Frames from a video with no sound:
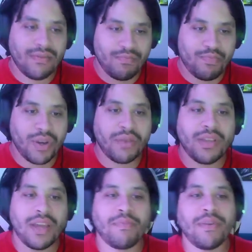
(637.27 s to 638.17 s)
bring
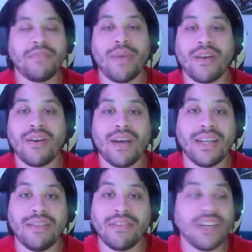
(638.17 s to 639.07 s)
take Peacemaker
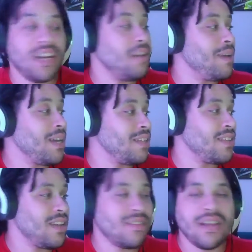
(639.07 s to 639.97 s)
and Vigilante back into
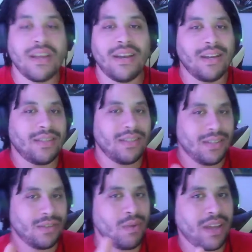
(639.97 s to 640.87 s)
hell. Now this
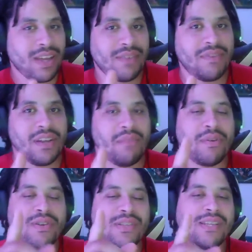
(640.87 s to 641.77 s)
is where it gets funny
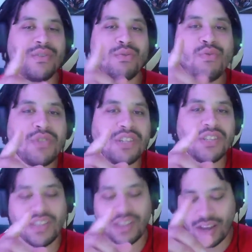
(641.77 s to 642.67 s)
because there's a torture
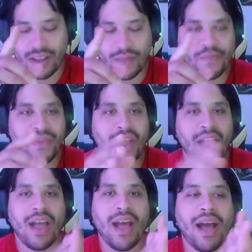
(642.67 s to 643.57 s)
scene in here,
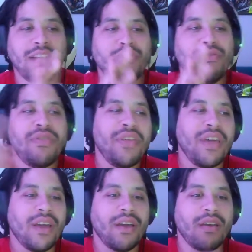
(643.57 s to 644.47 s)
and you
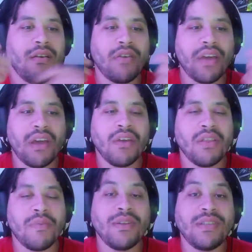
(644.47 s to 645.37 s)
think, okay,
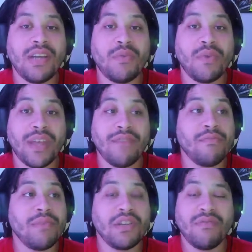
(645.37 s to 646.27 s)
the person that you want to get
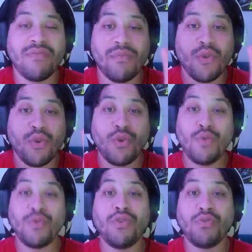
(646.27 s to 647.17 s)
information from, who
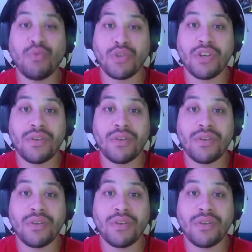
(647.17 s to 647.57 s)
do you torture?